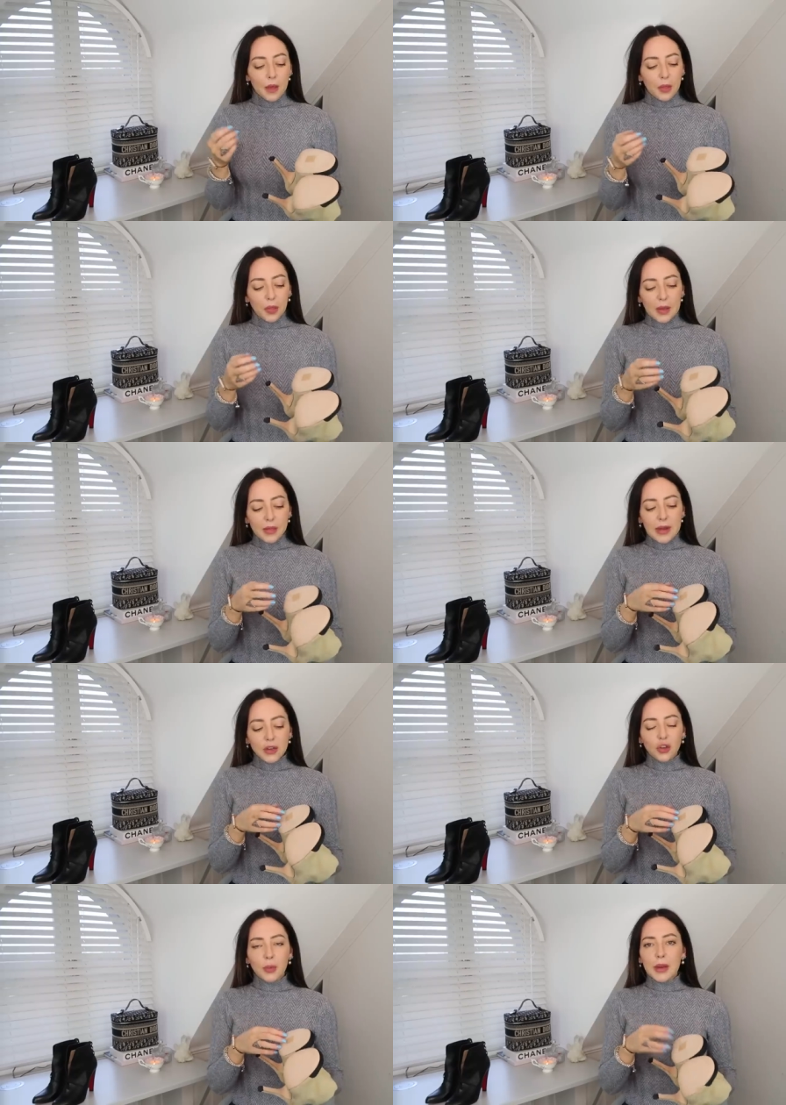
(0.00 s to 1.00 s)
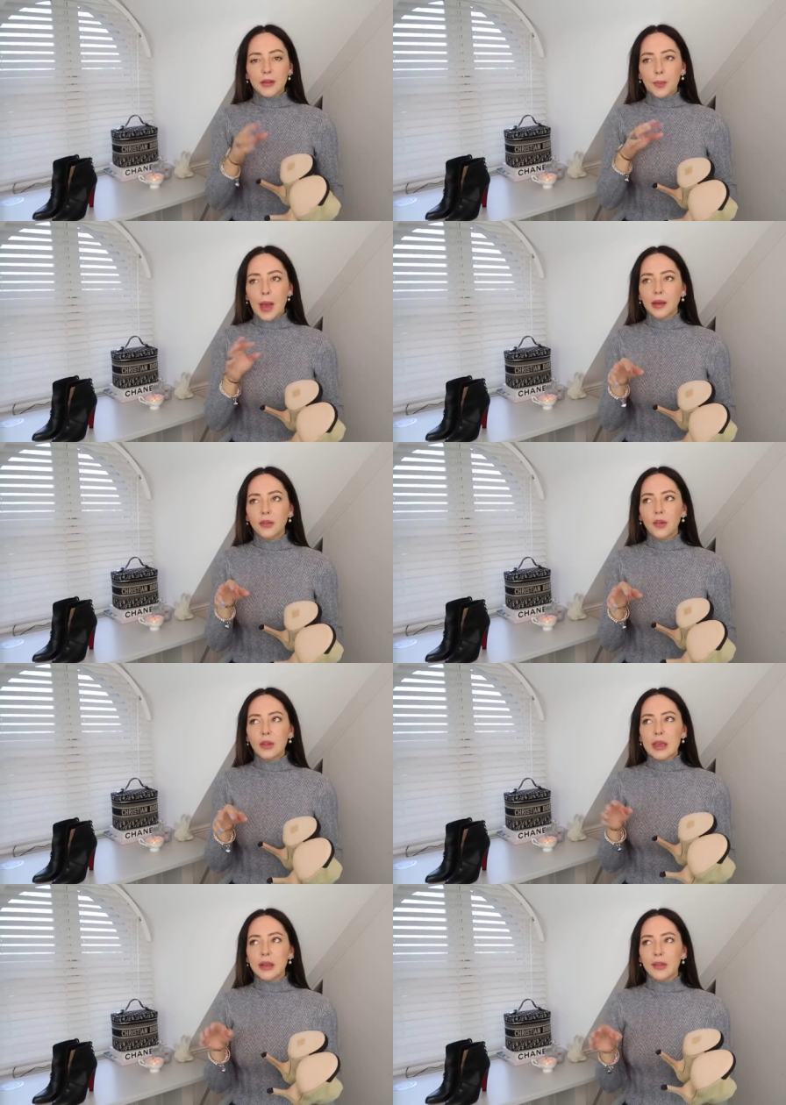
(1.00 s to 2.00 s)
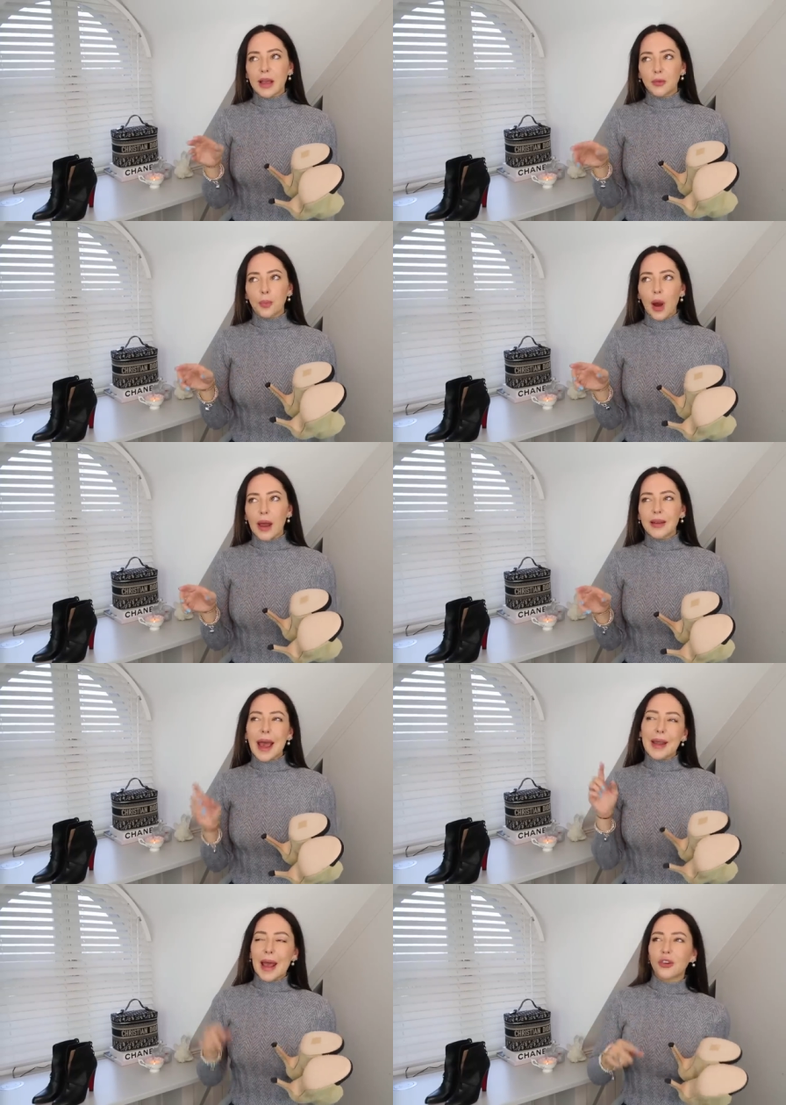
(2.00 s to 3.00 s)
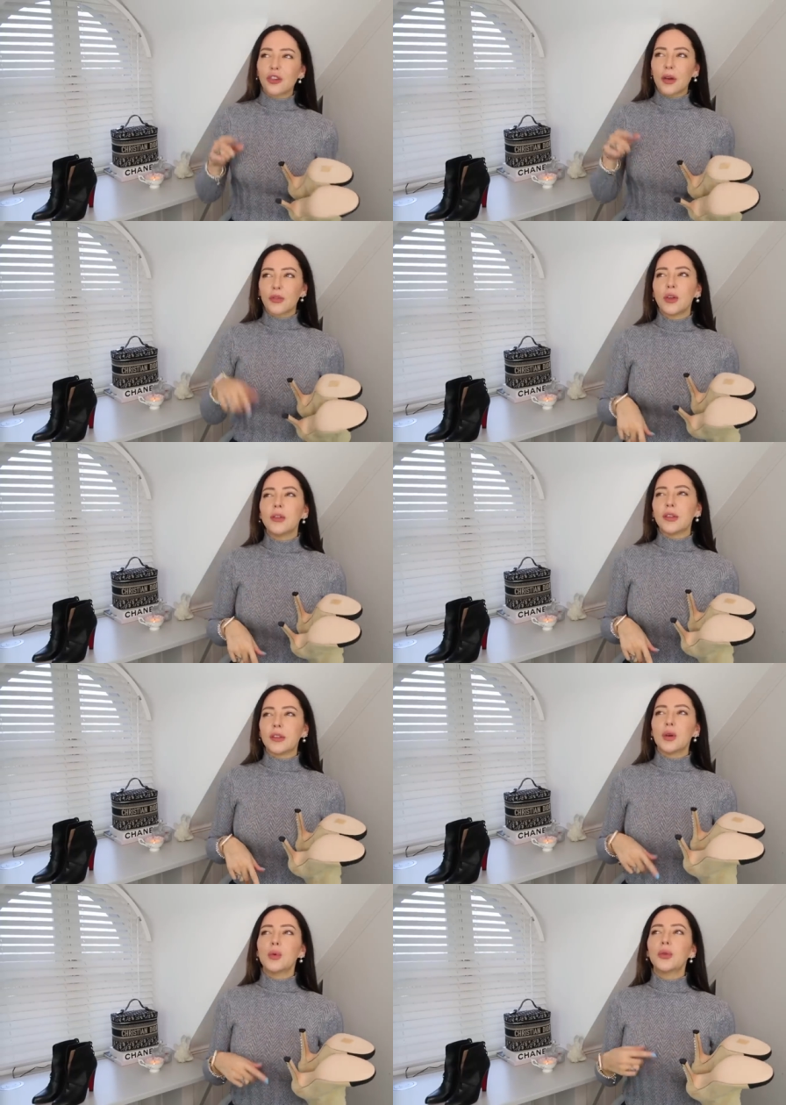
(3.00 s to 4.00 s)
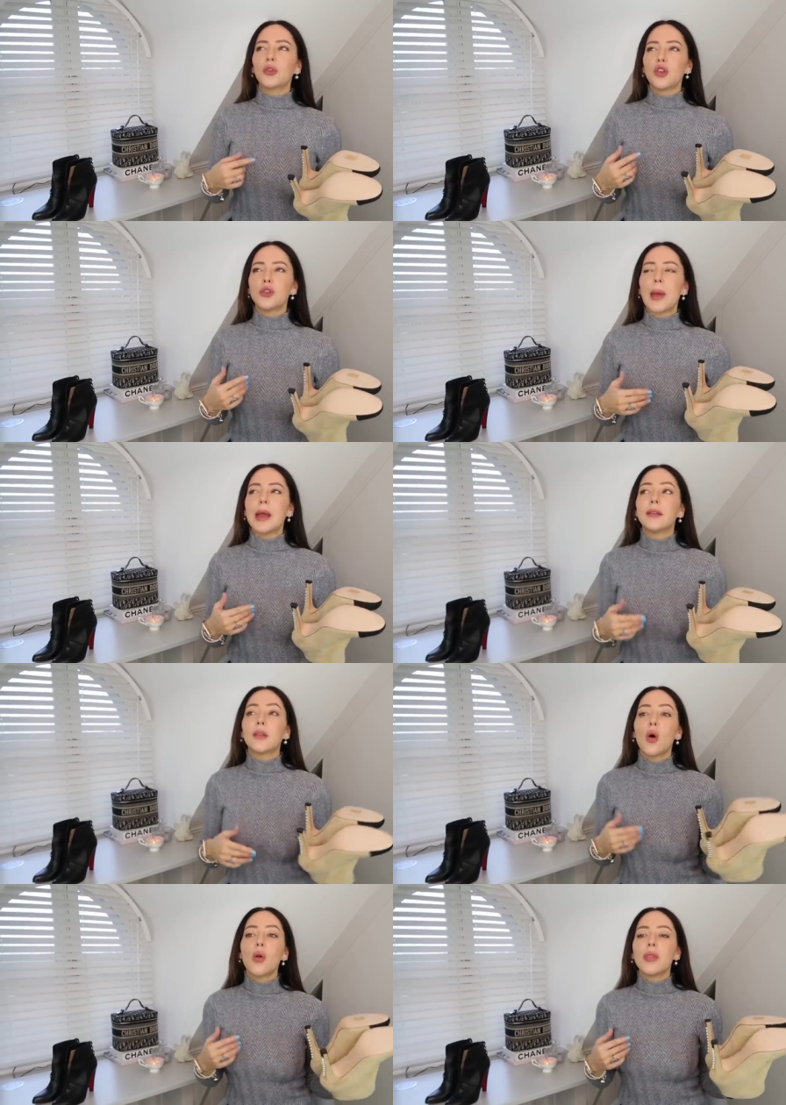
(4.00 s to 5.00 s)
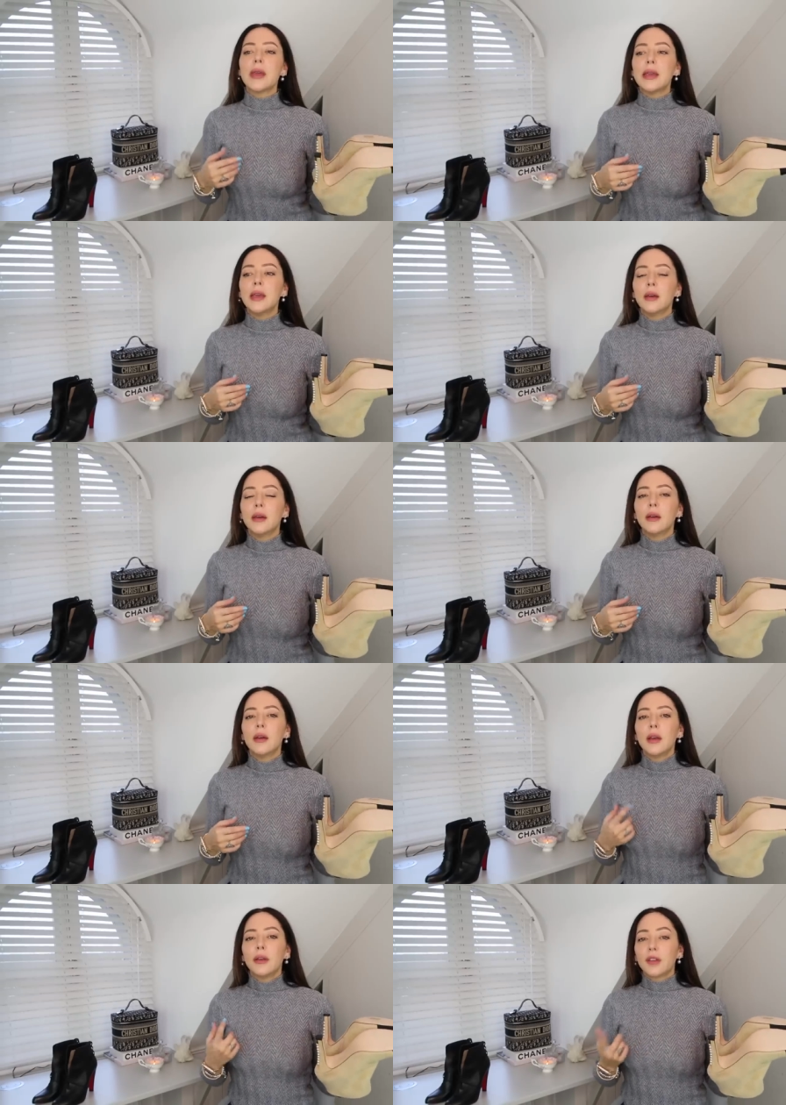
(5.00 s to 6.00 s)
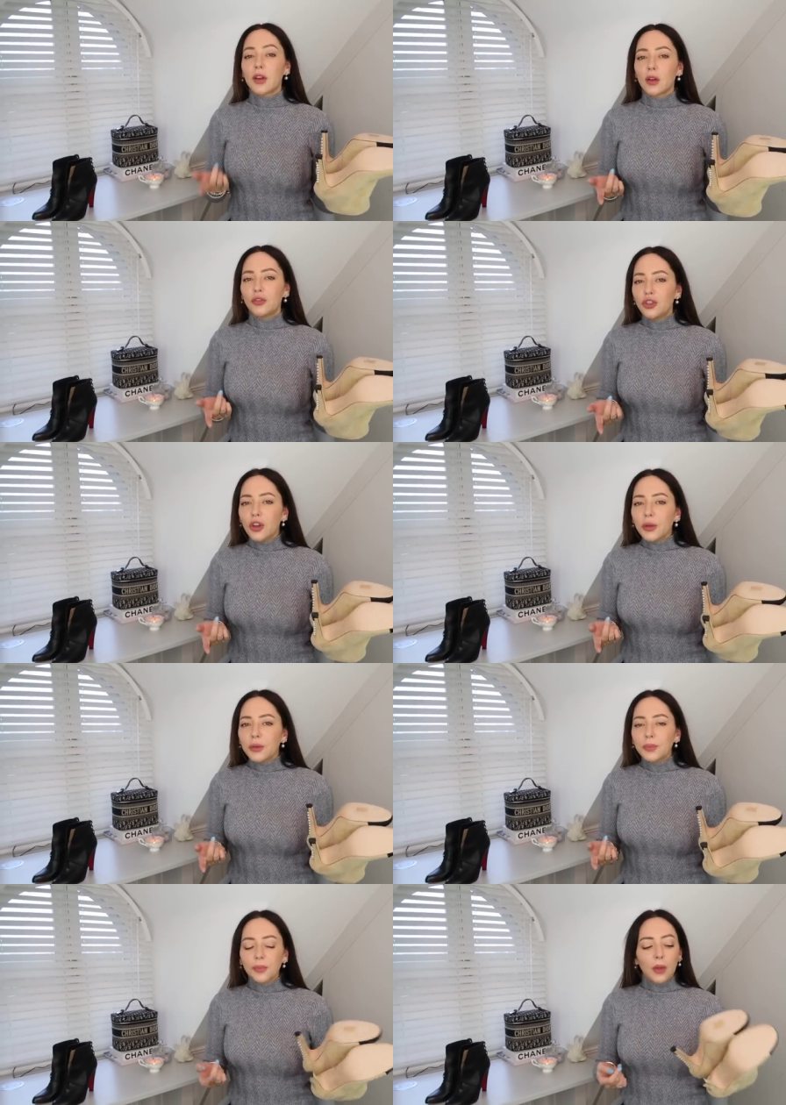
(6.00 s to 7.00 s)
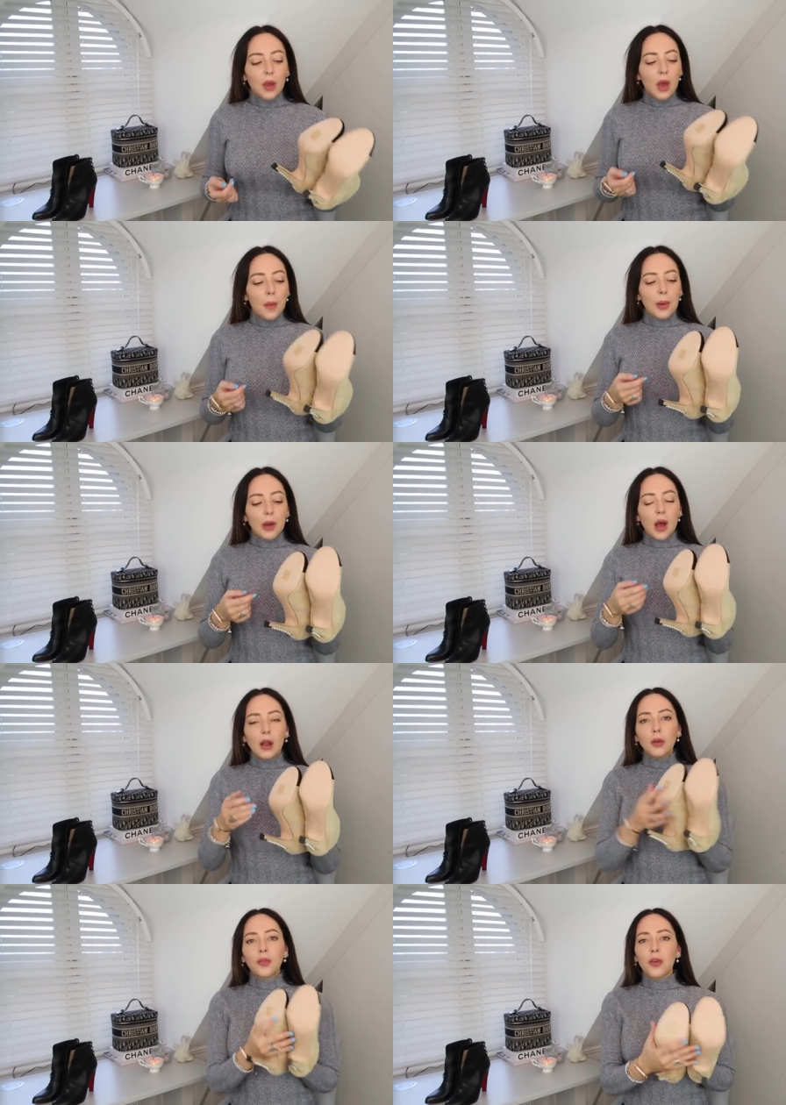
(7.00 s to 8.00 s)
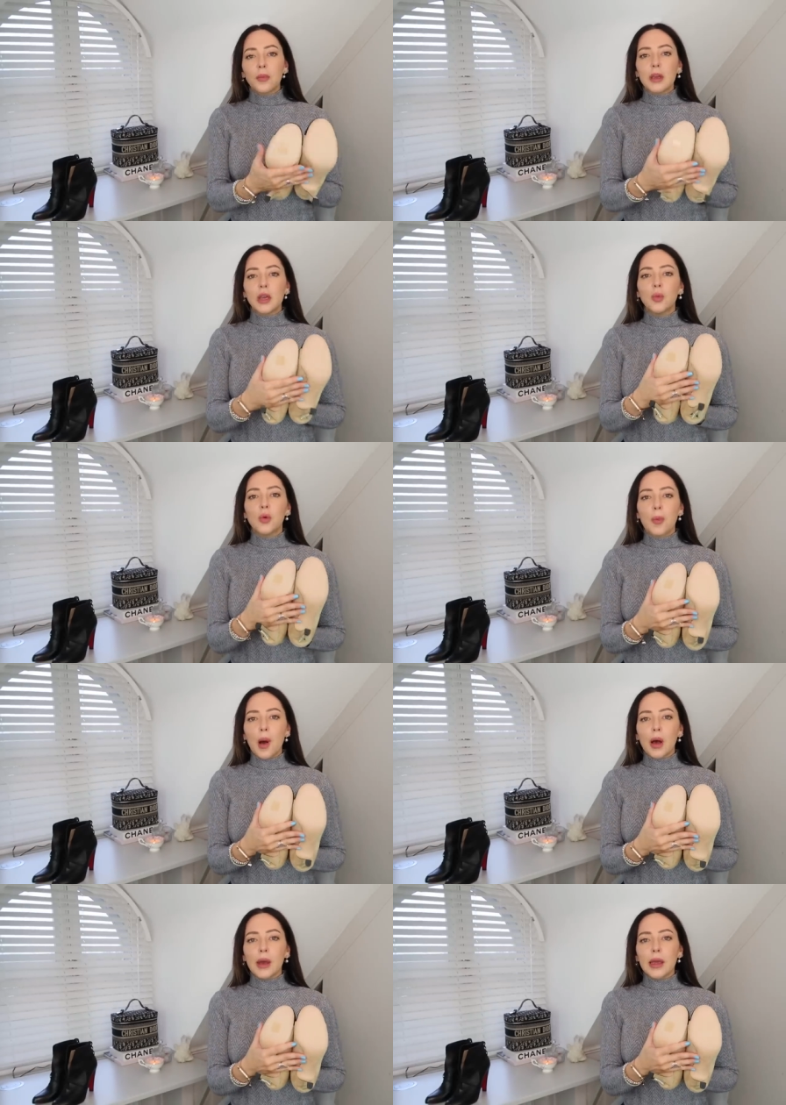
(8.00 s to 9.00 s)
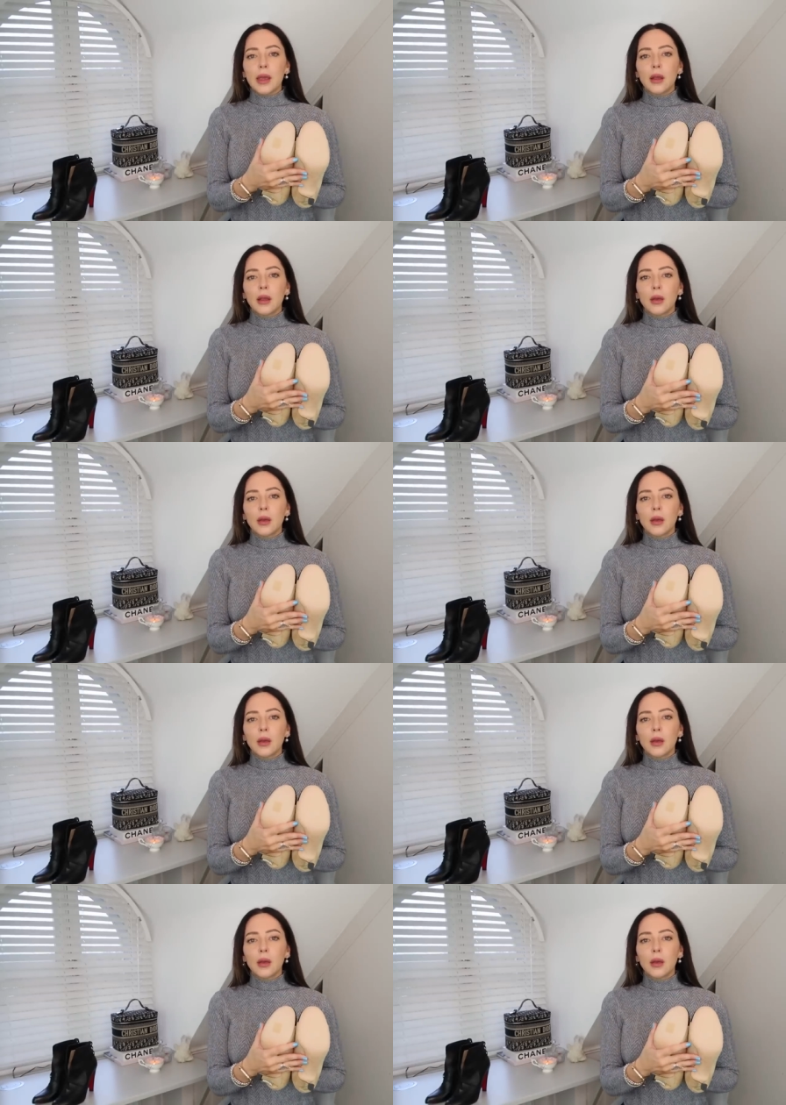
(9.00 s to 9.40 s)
The thing they do, and it depends on the exact brand, and actually I've noticed it also depends on the style of shoe, but a lot of them that you will buy